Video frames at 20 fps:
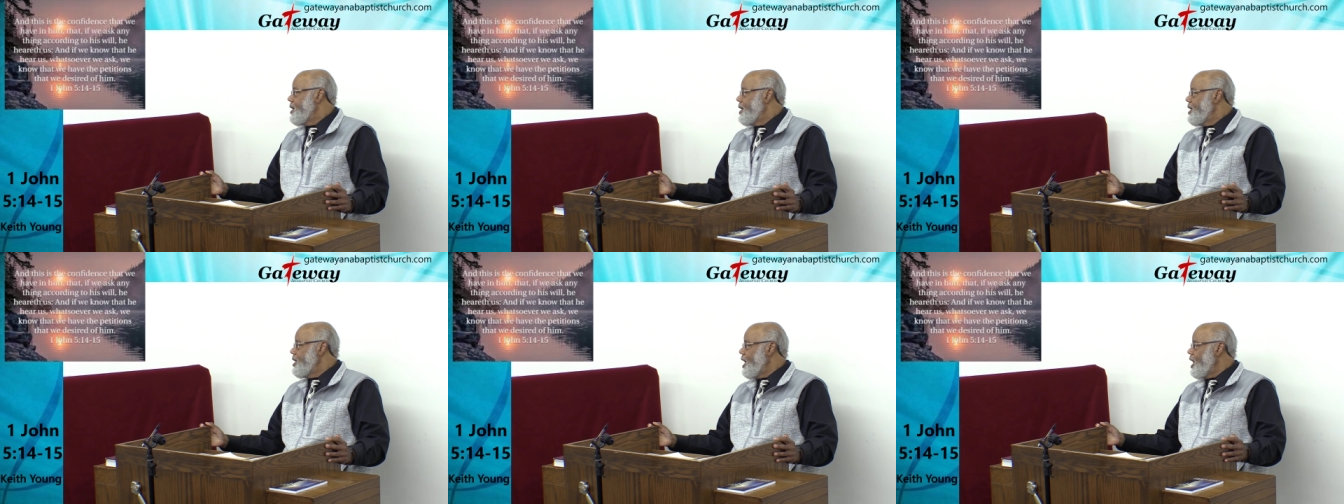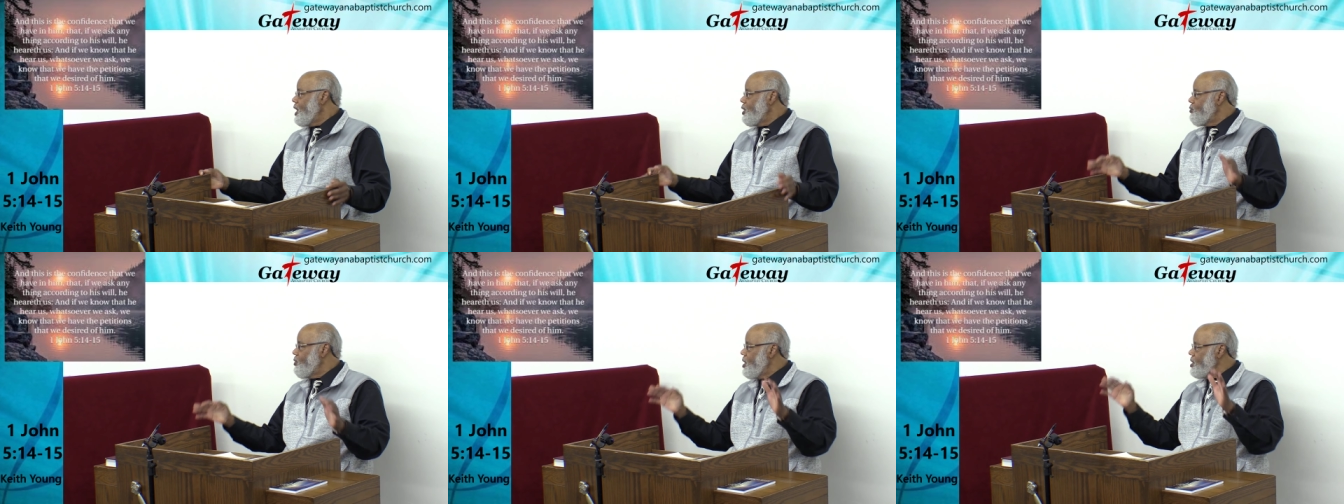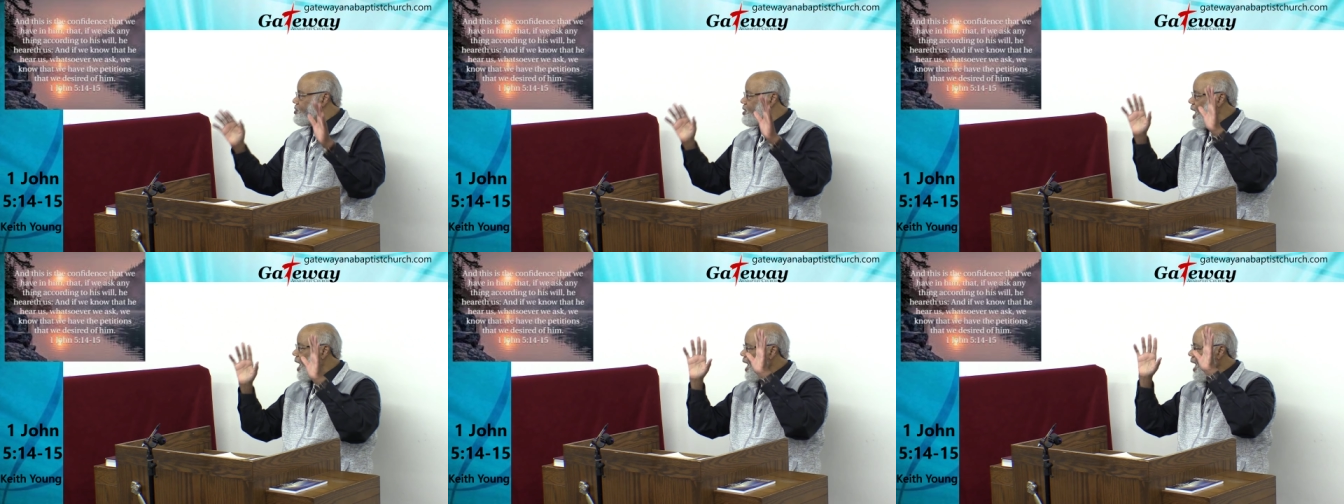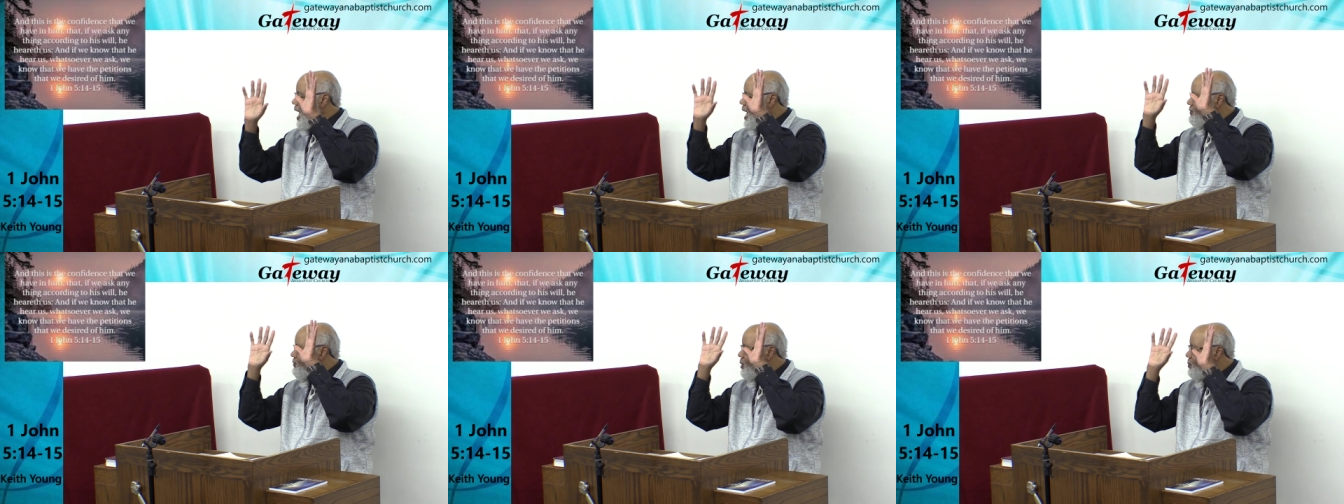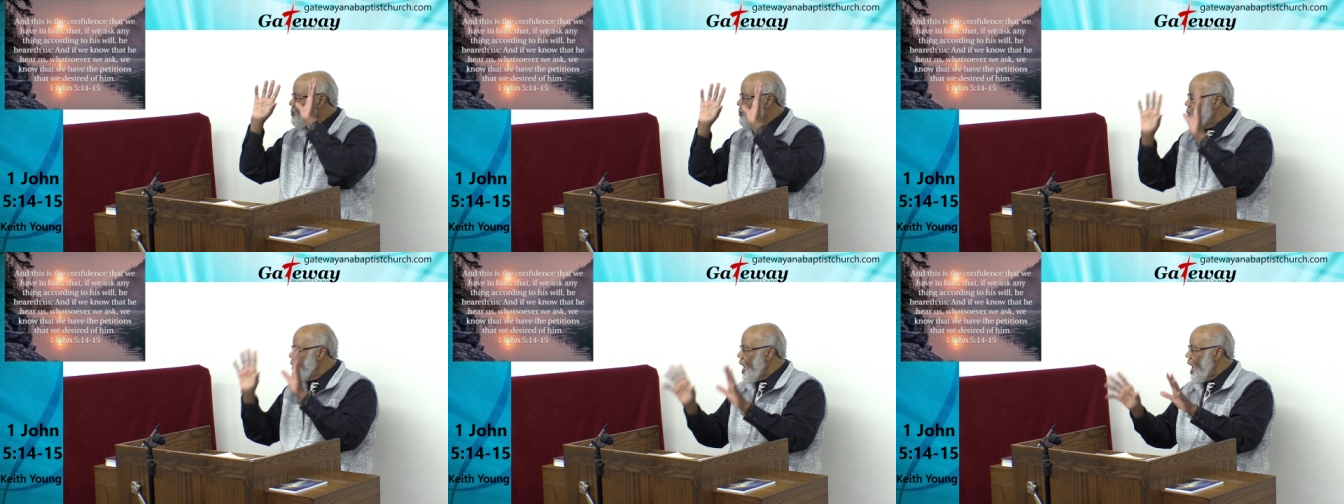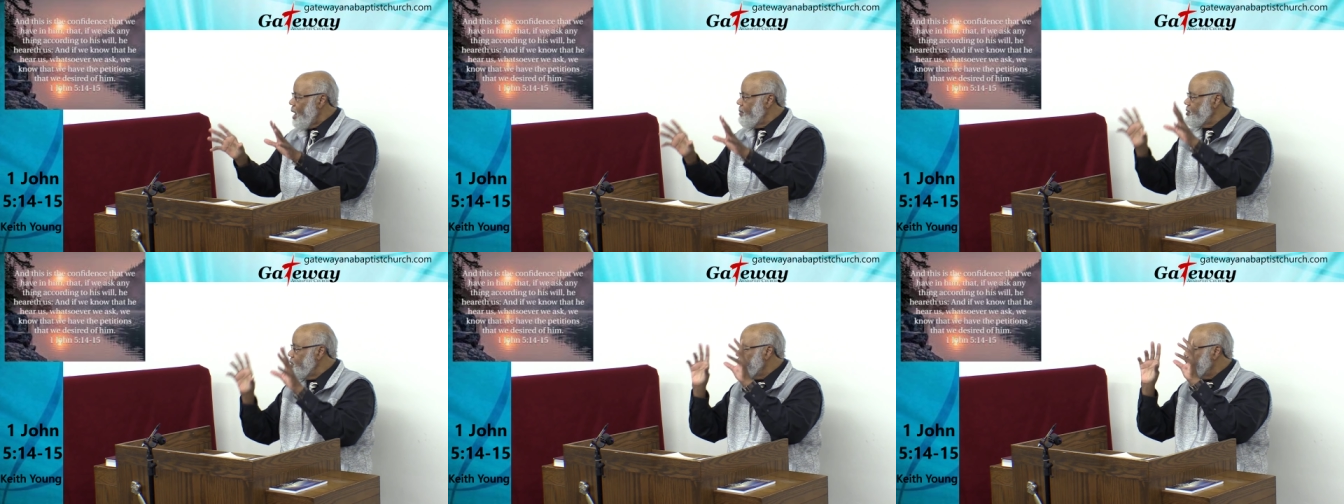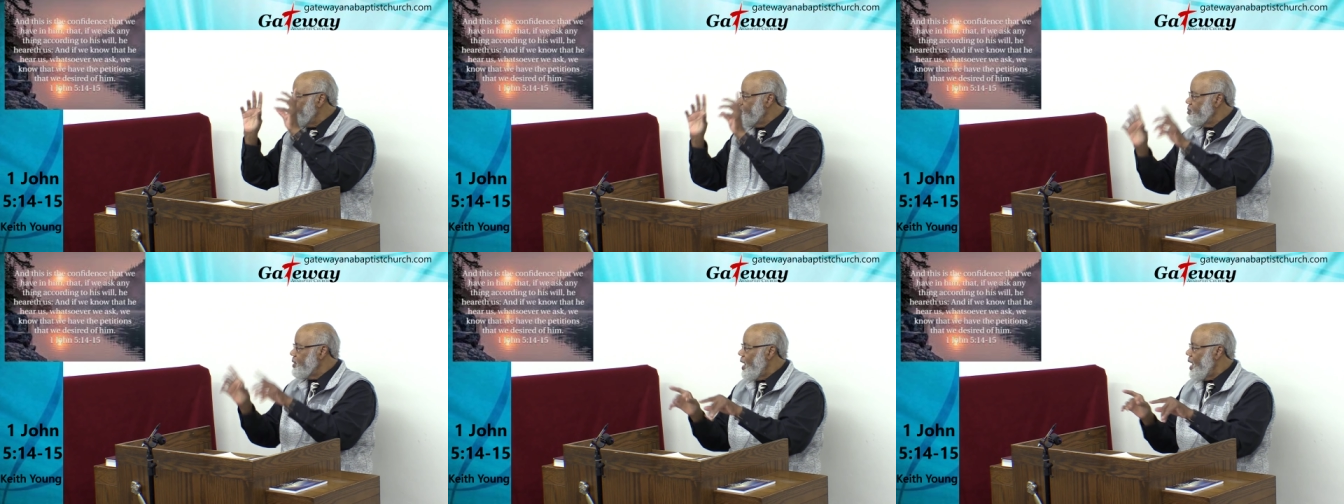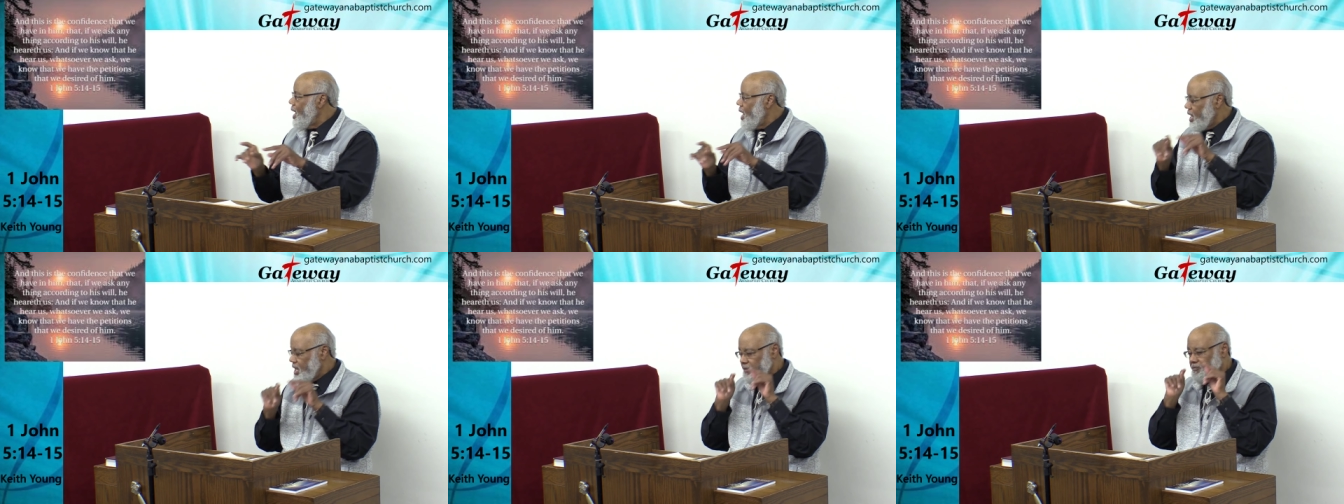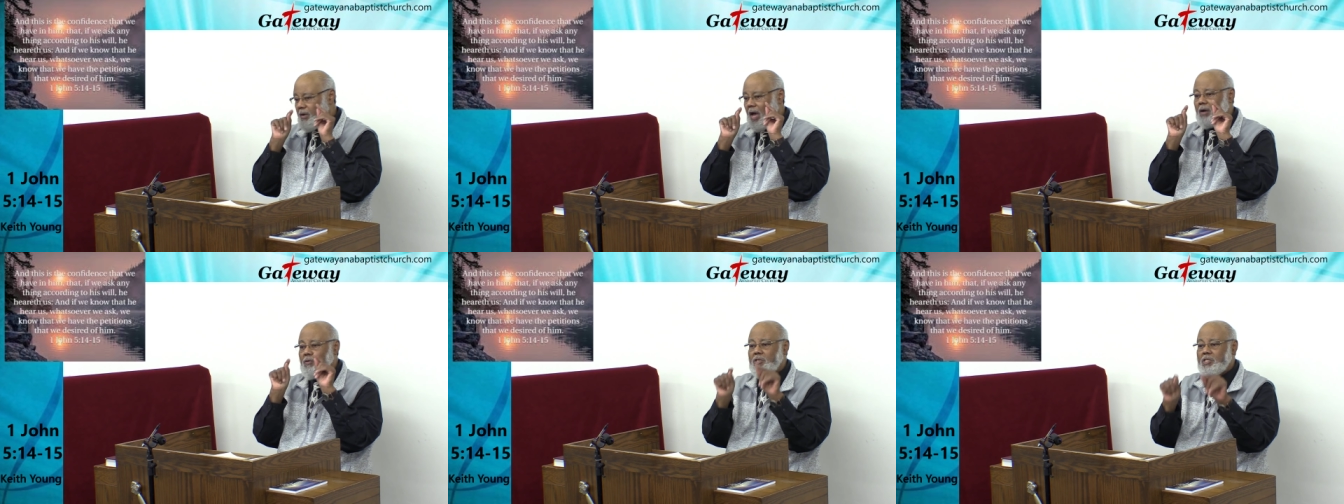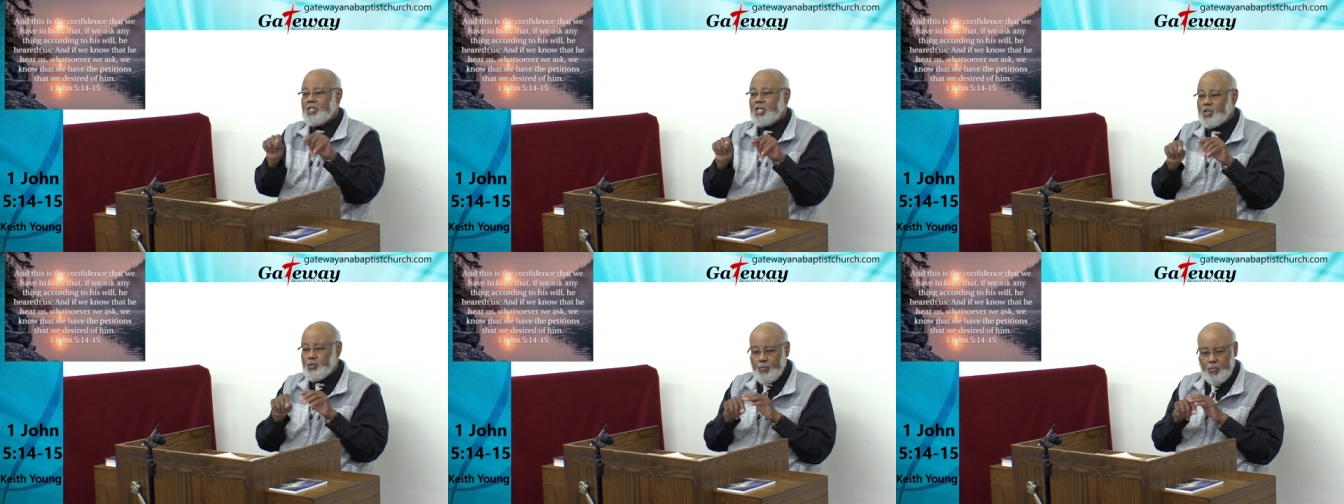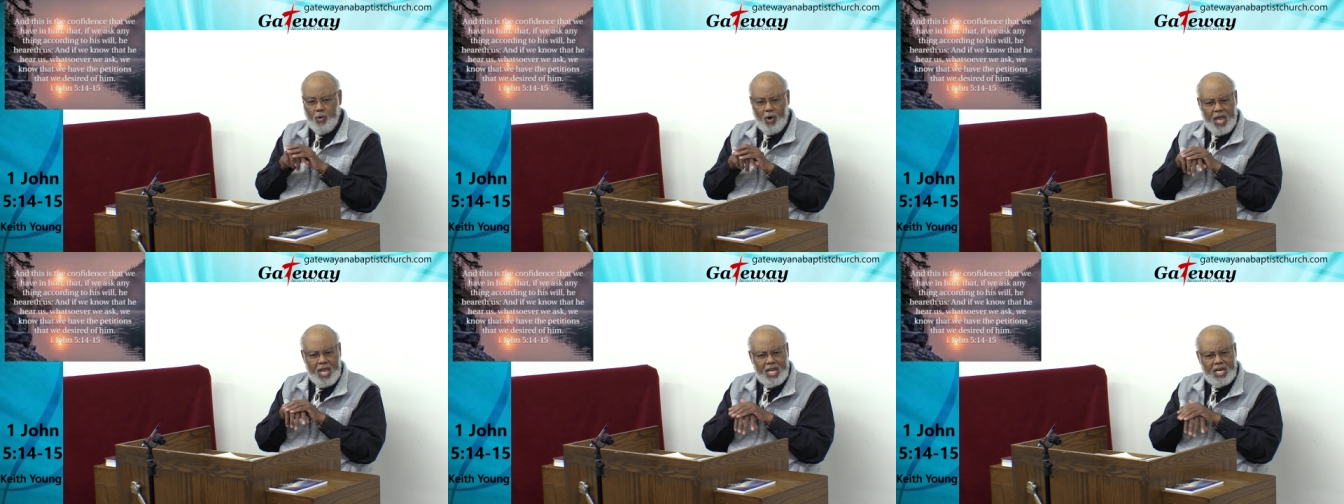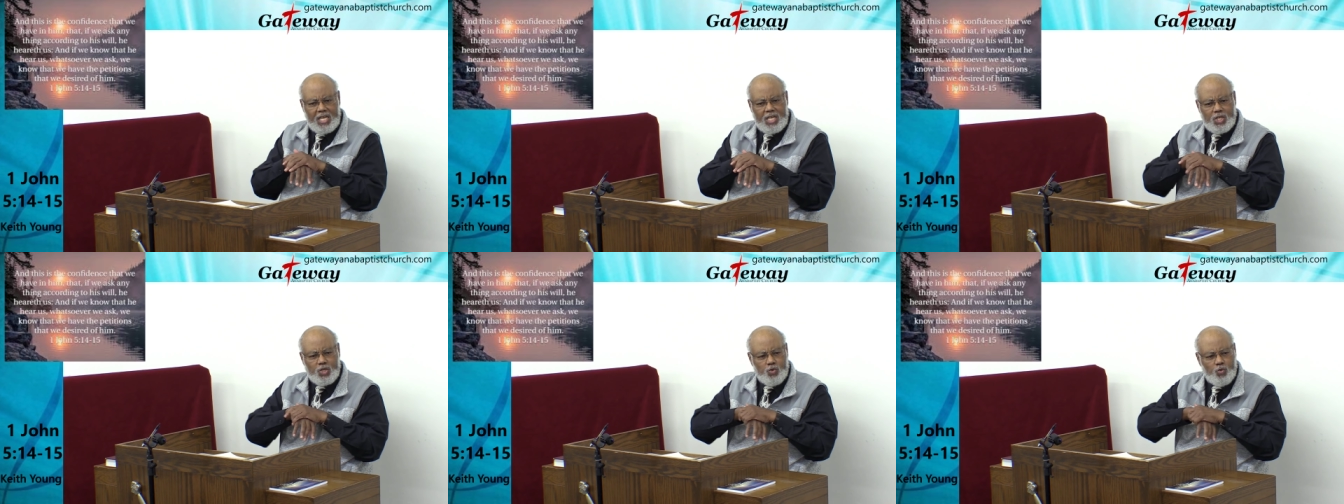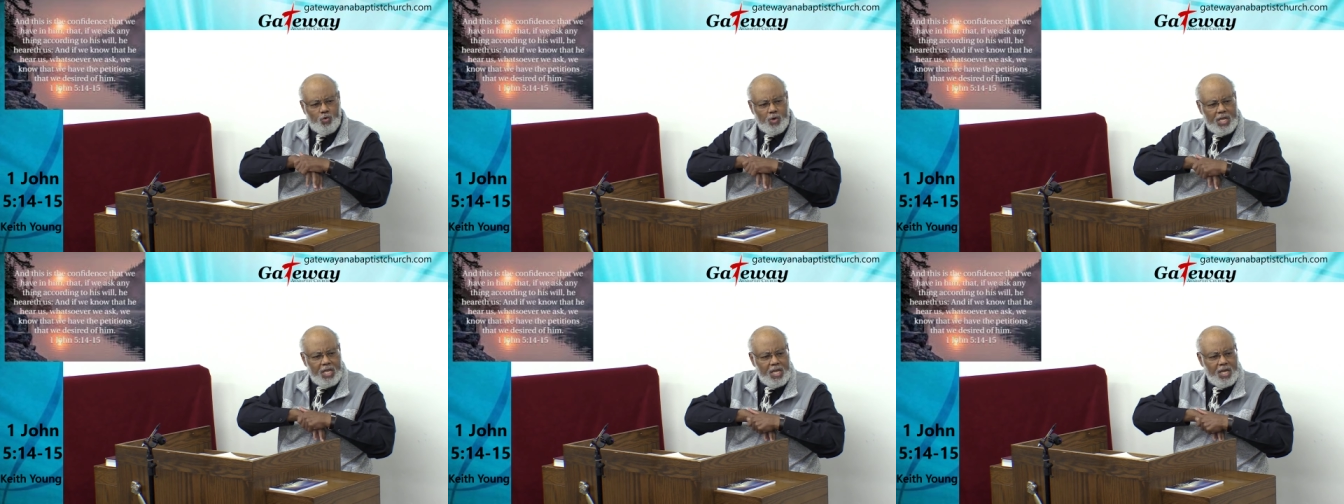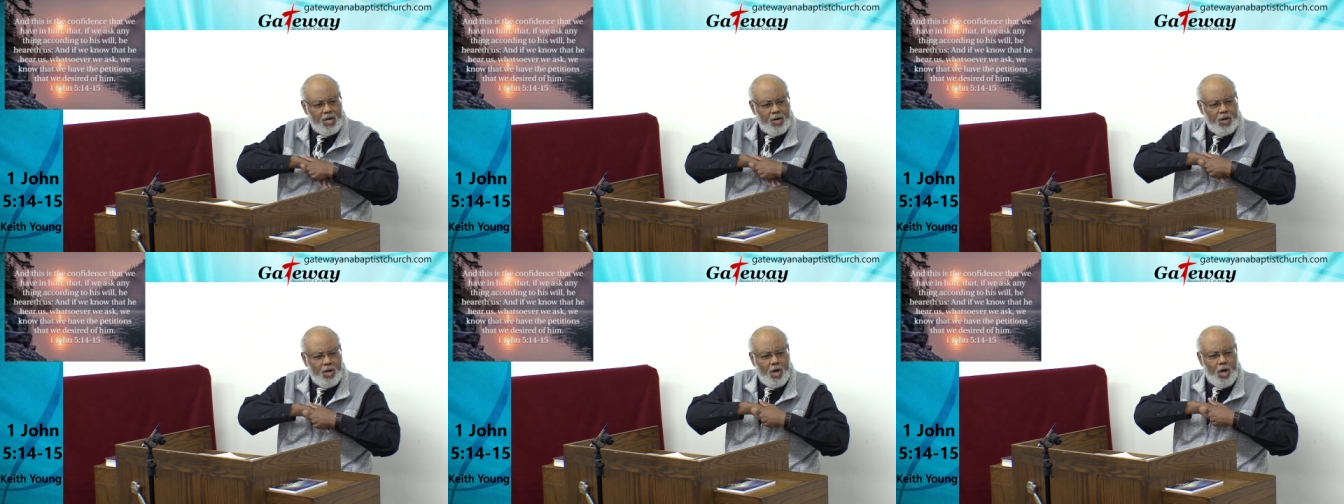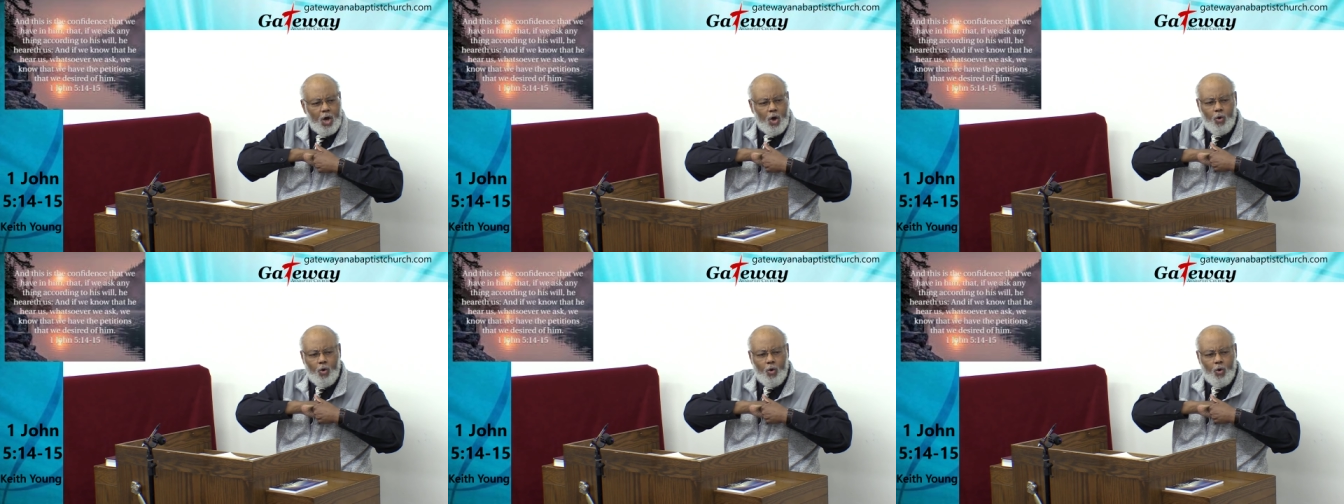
In other words, I have a promise from God if I was just praying his will,